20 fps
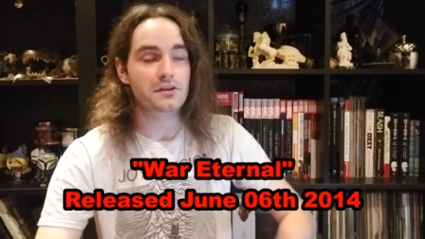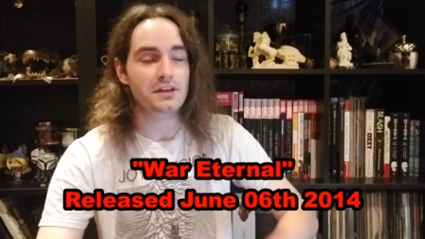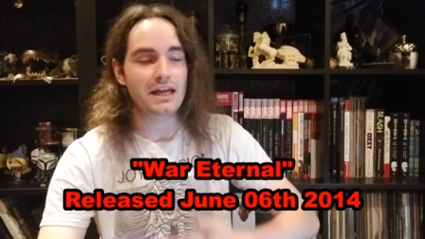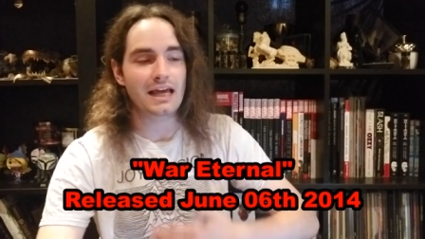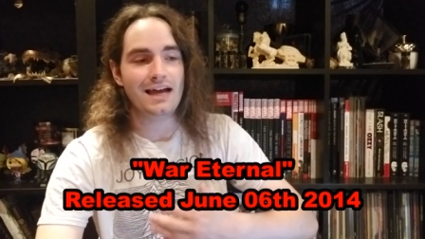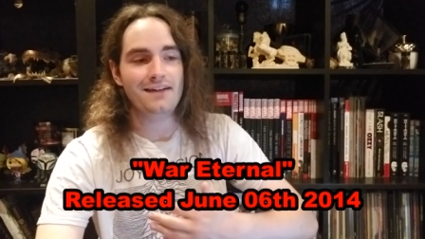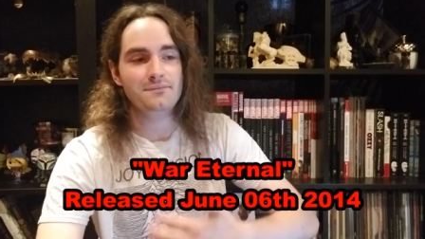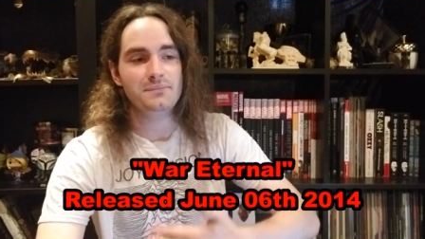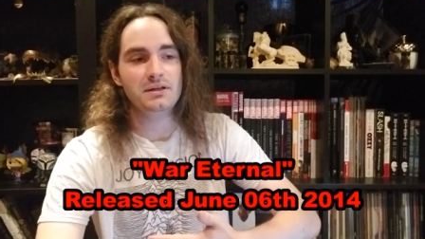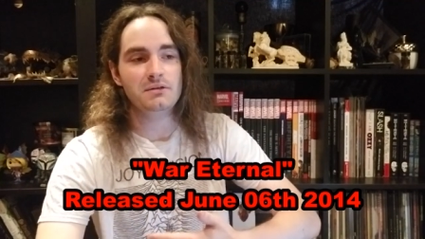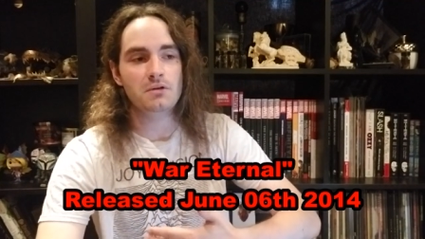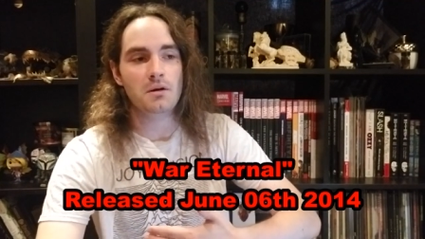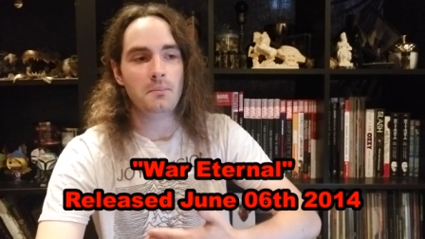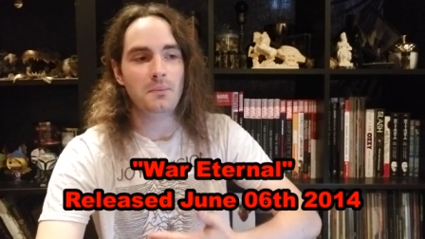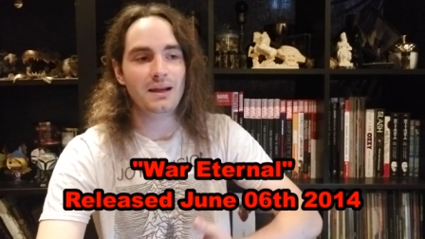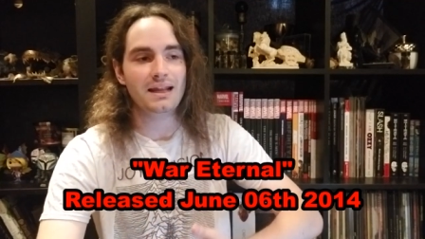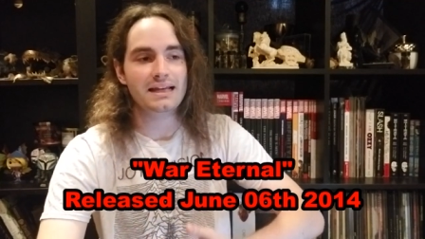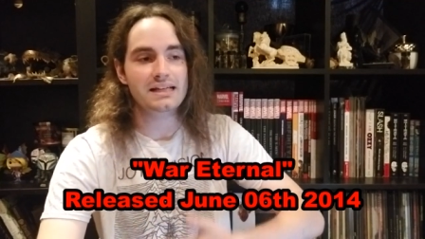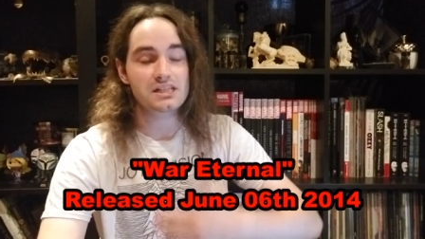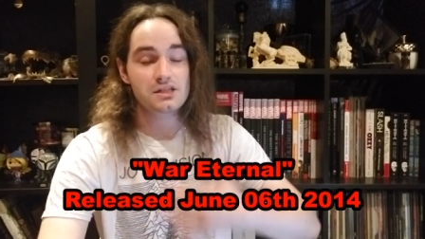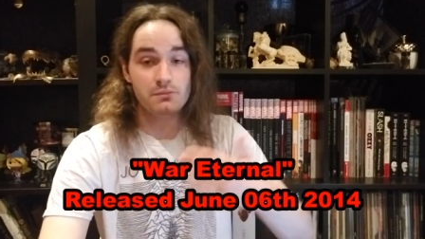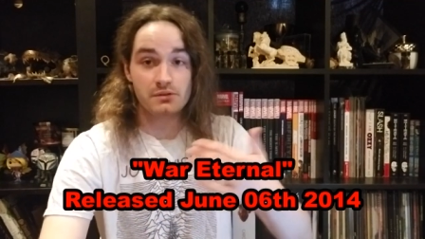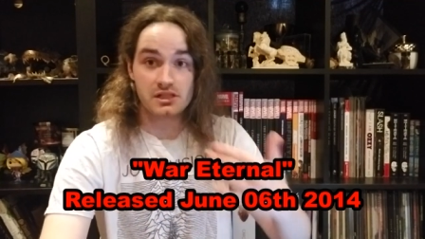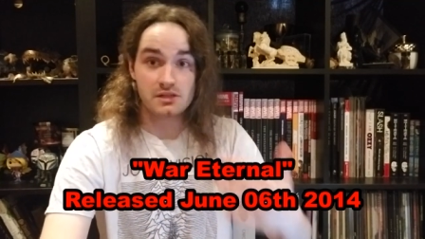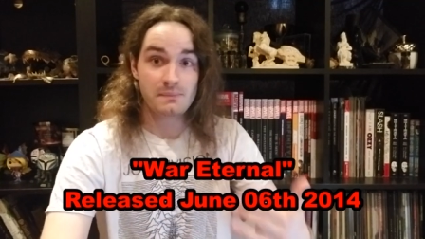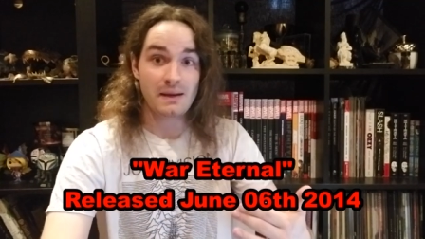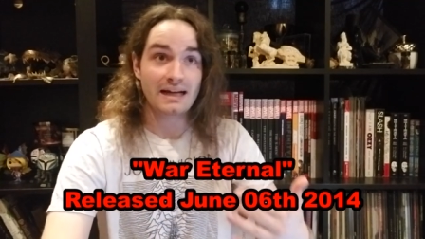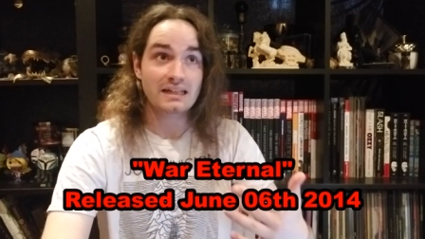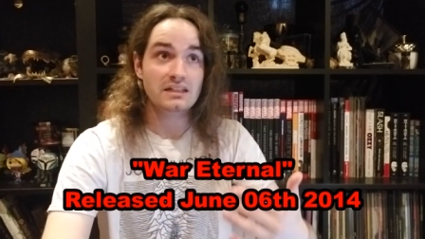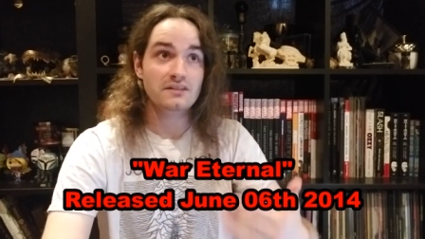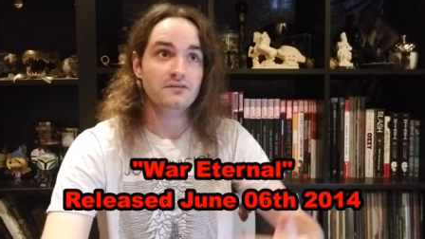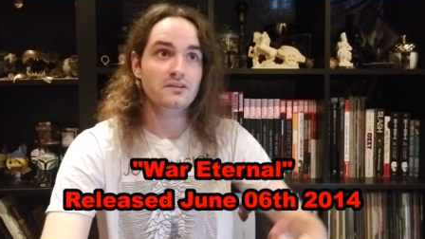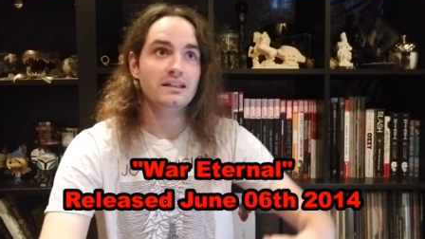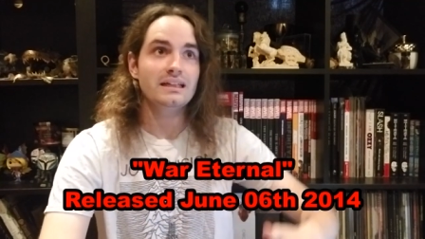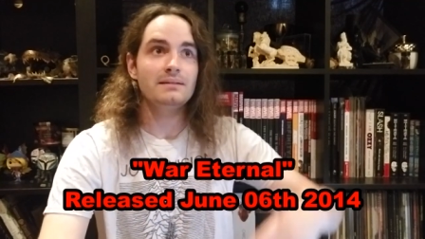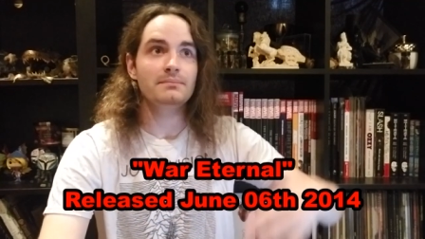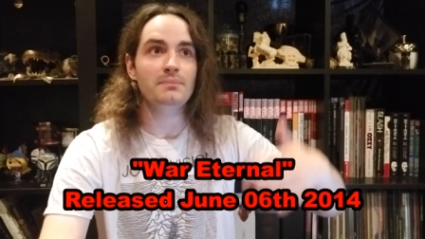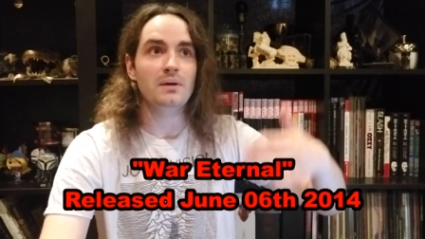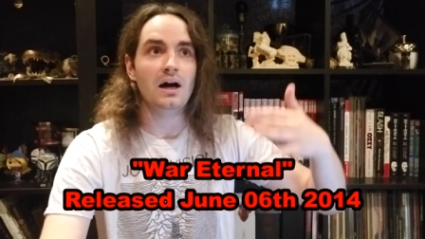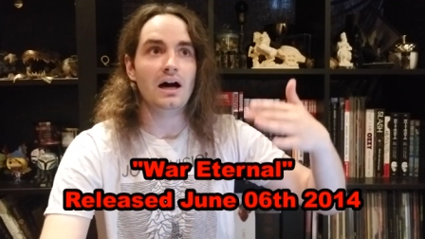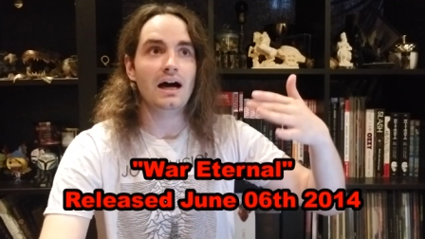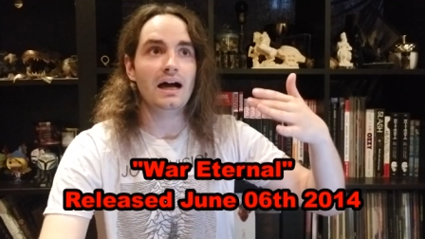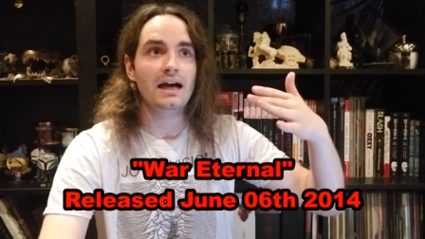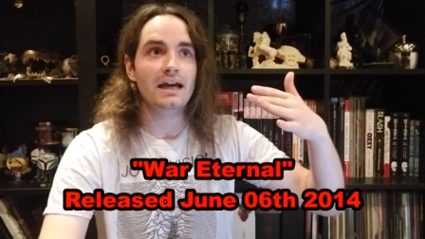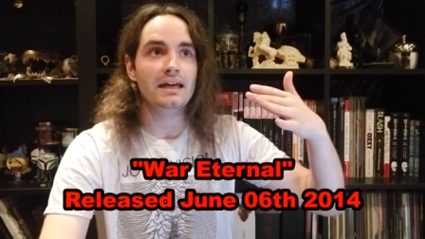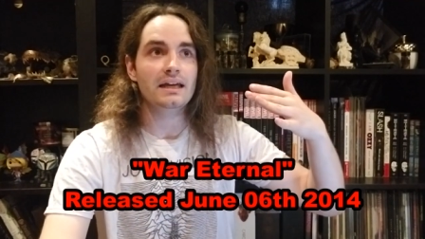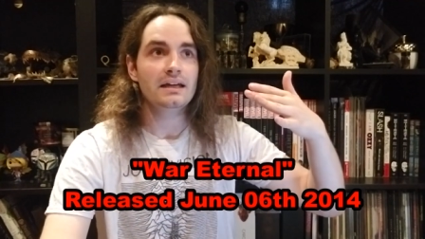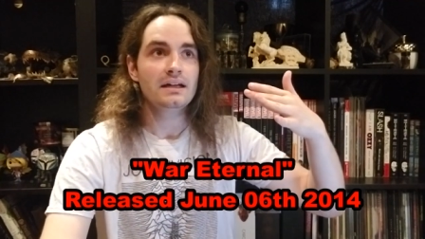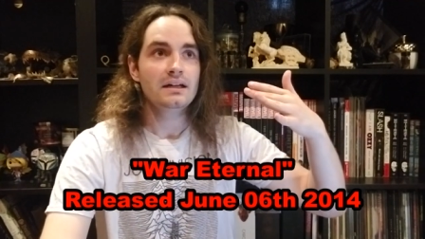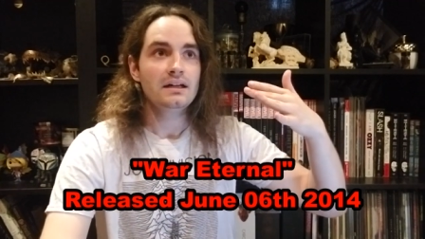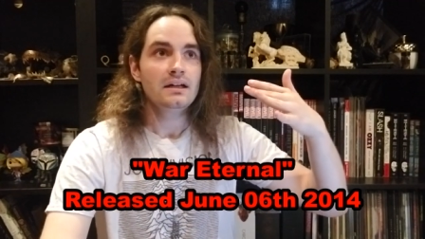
They have been replaced respectively by